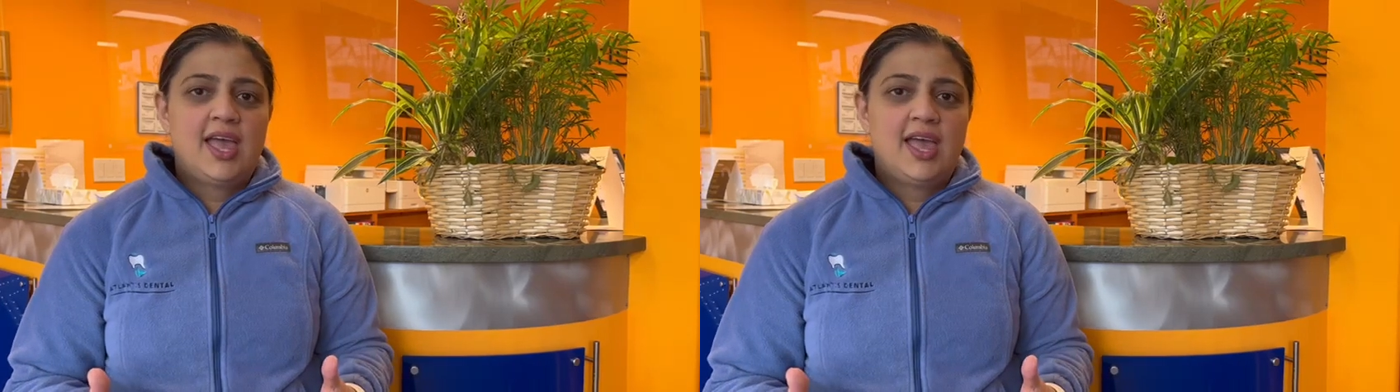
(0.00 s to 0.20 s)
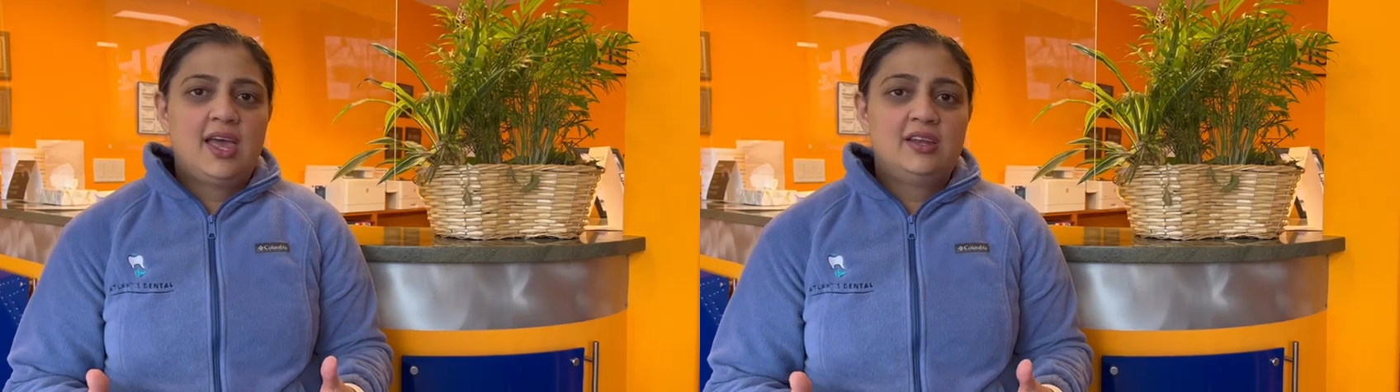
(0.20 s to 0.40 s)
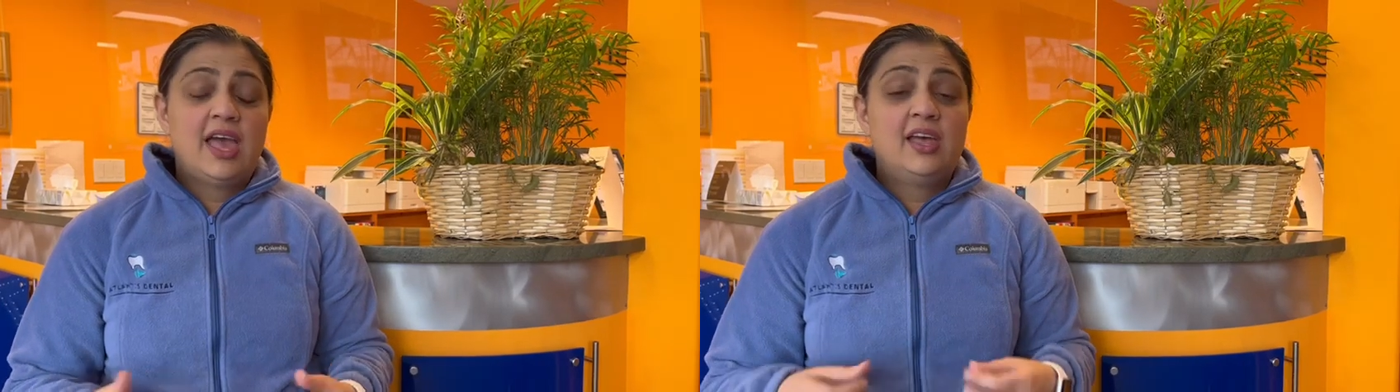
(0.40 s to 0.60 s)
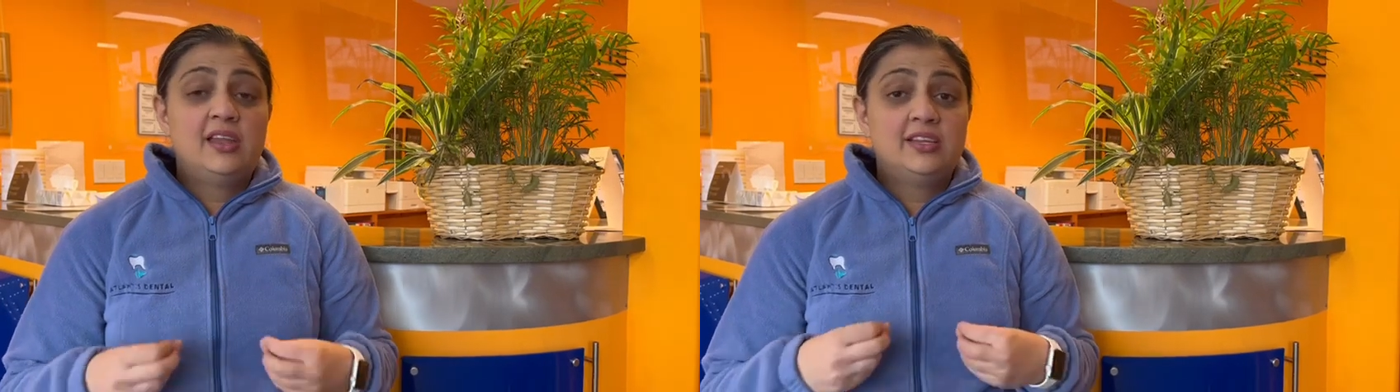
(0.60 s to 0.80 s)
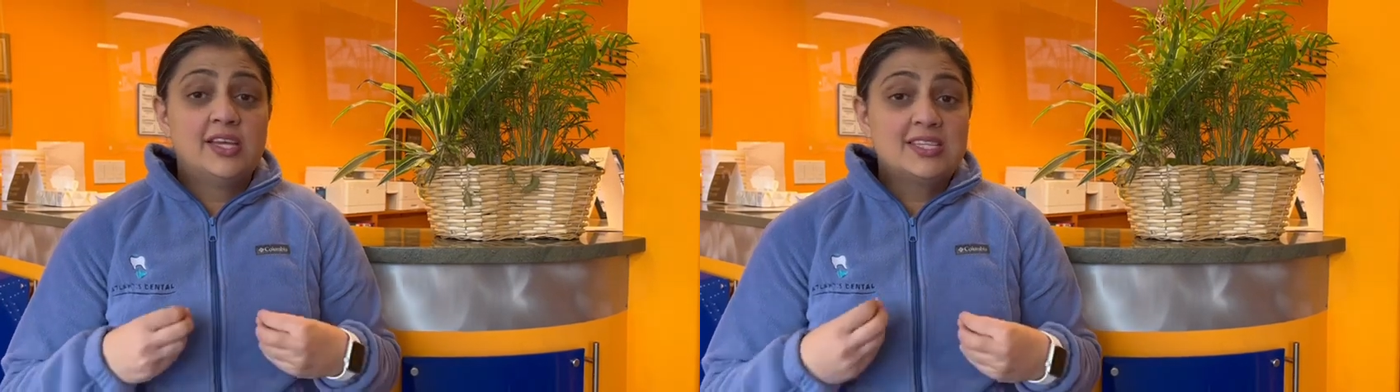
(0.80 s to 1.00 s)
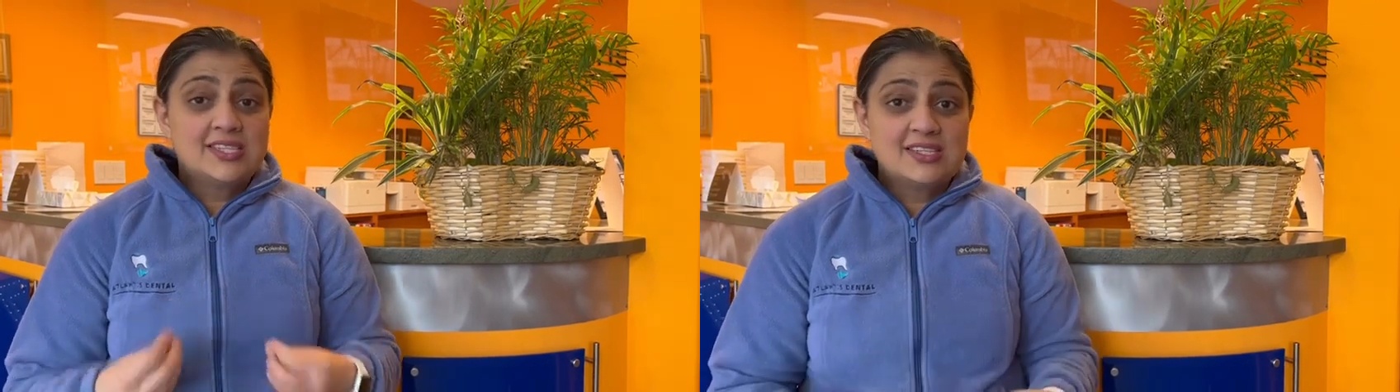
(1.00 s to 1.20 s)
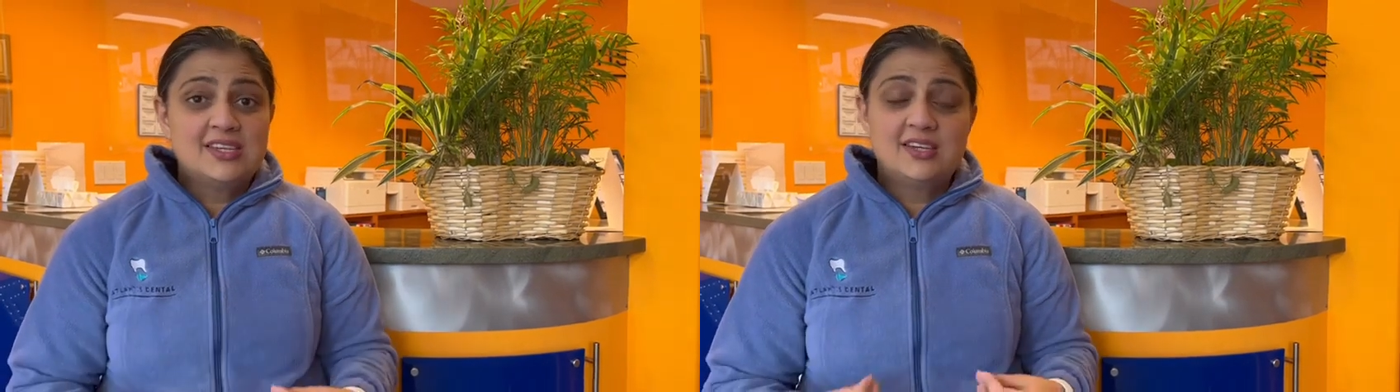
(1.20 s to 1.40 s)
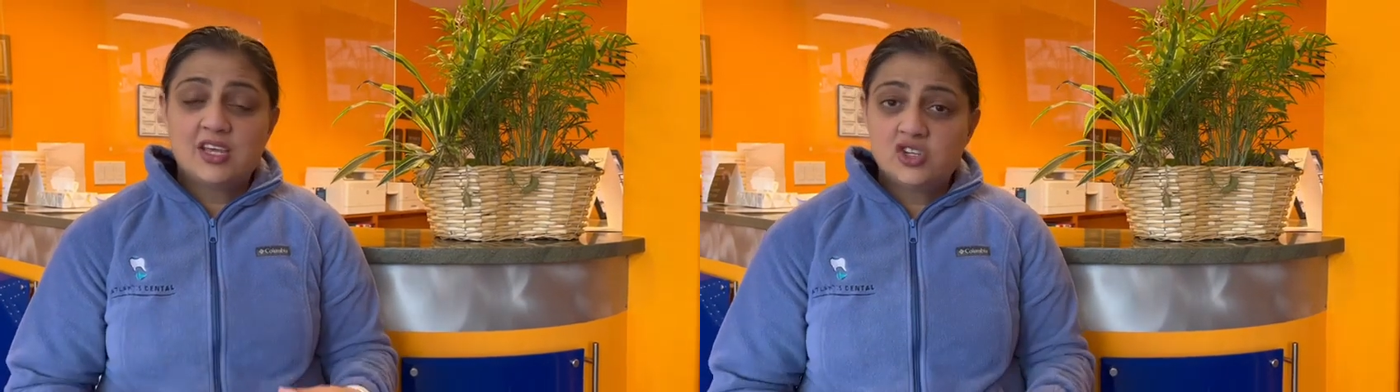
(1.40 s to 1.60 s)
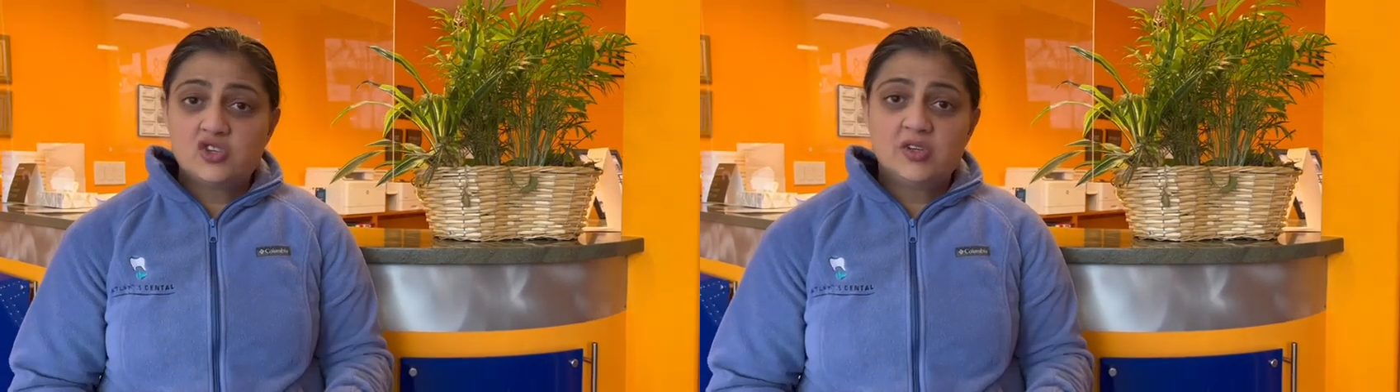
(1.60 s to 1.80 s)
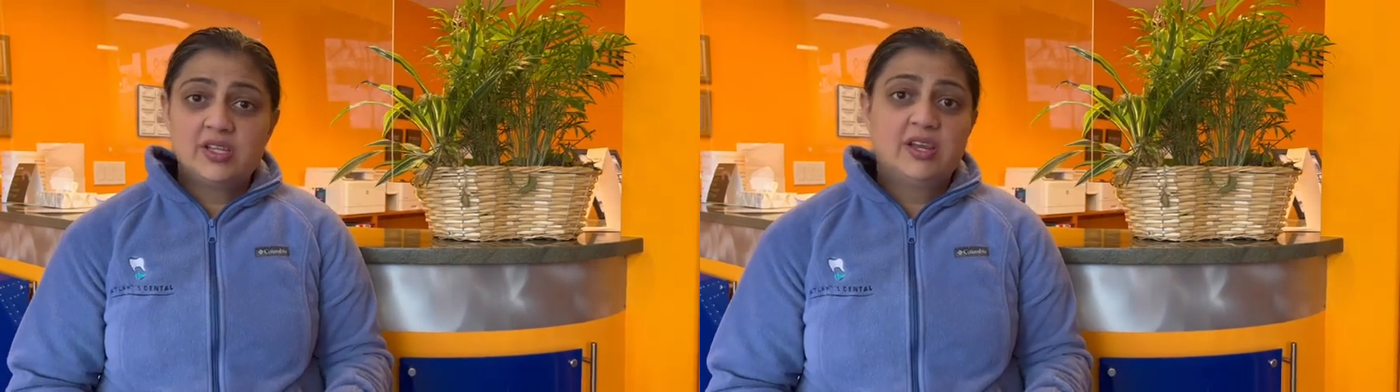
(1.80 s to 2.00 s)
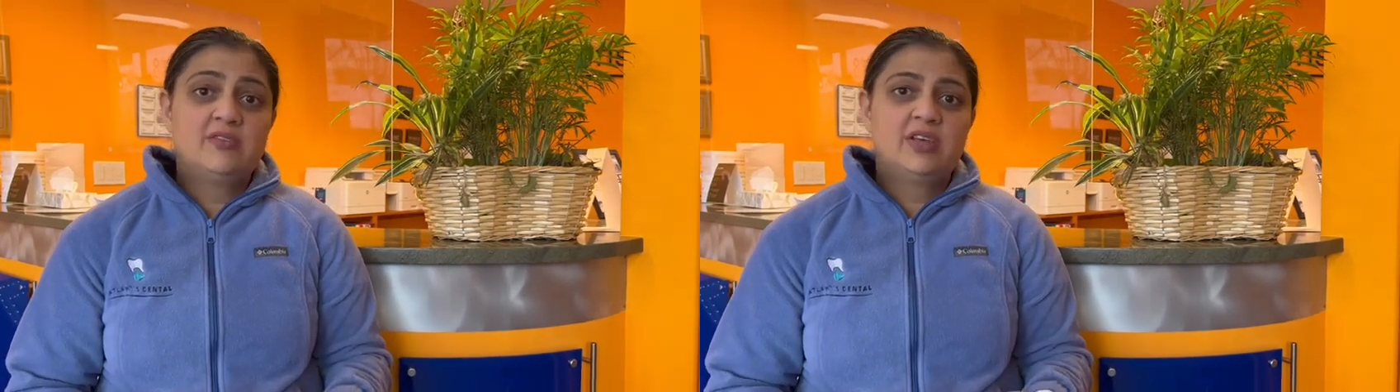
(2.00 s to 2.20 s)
And the existing dentistry that I've